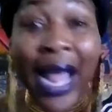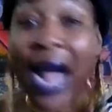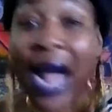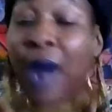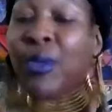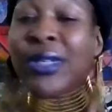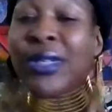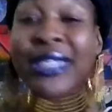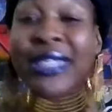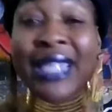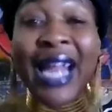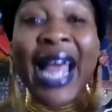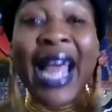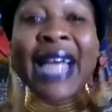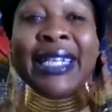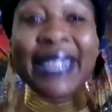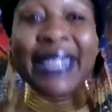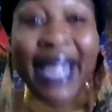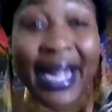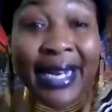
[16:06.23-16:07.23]
I was
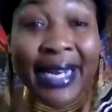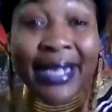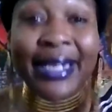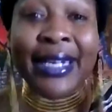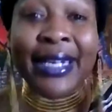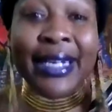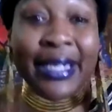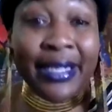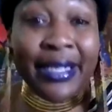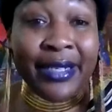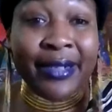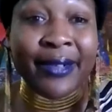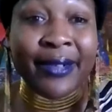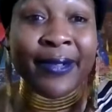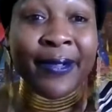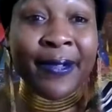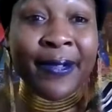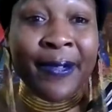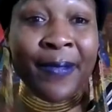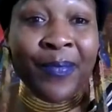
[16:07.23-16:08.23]
like that, honey.
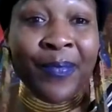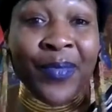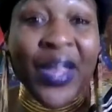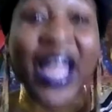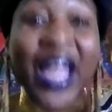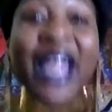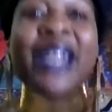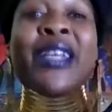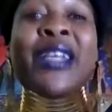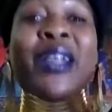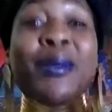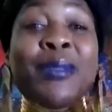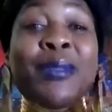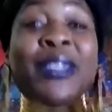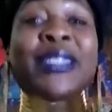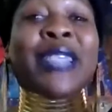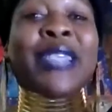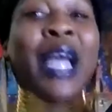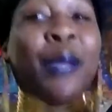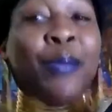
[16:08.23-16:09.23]
And them
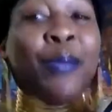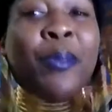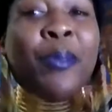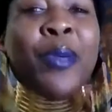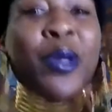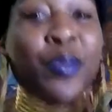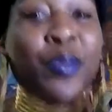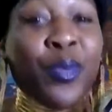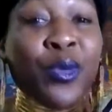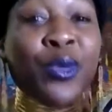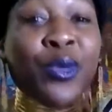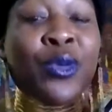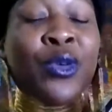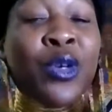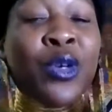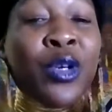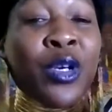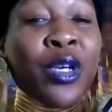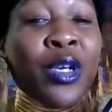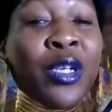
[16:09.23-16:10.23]
the type of people
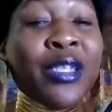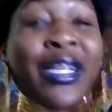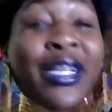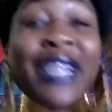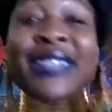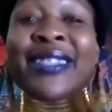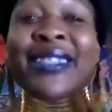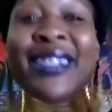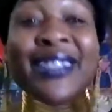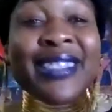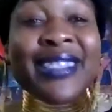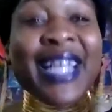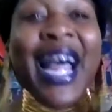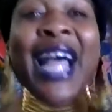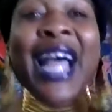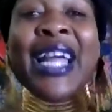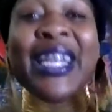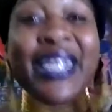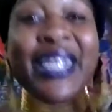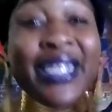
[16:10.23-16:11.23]
that
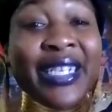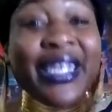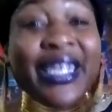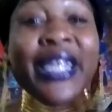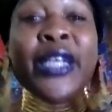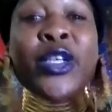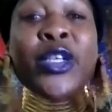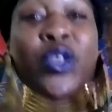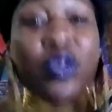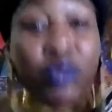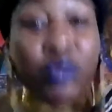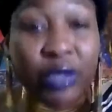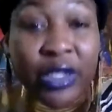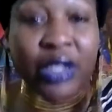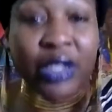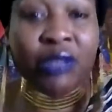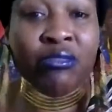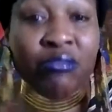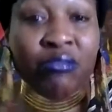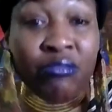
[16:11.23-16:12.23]
society
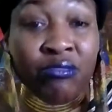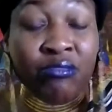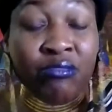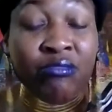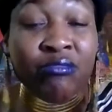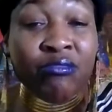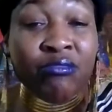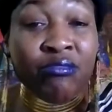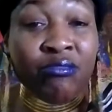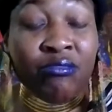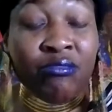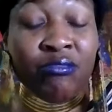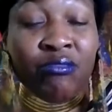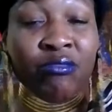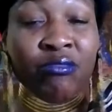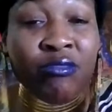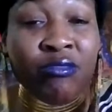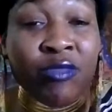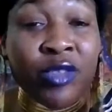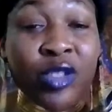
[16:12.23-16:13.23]
kills.
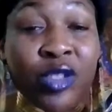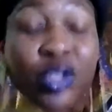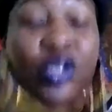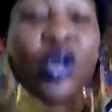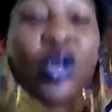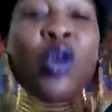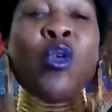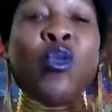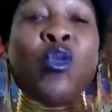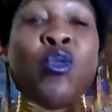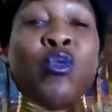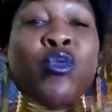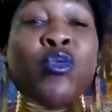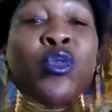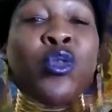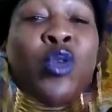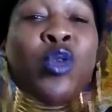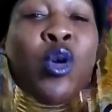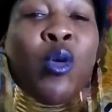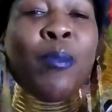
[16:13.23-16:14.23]
So,
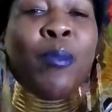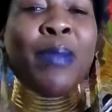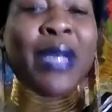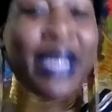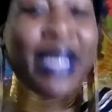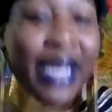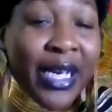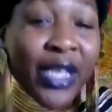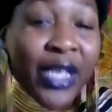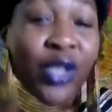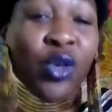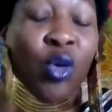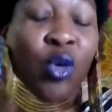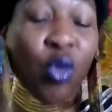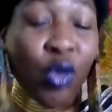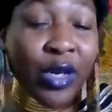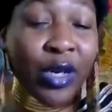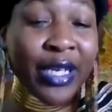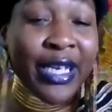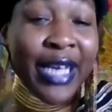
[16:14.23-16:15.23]
me getting the
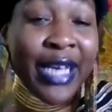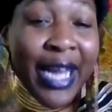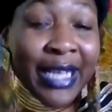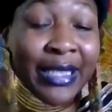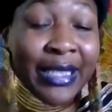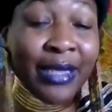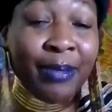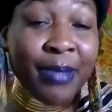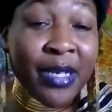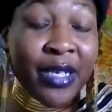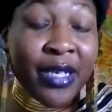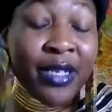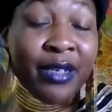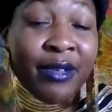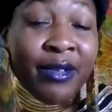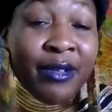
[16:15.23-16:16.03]
orchiectomy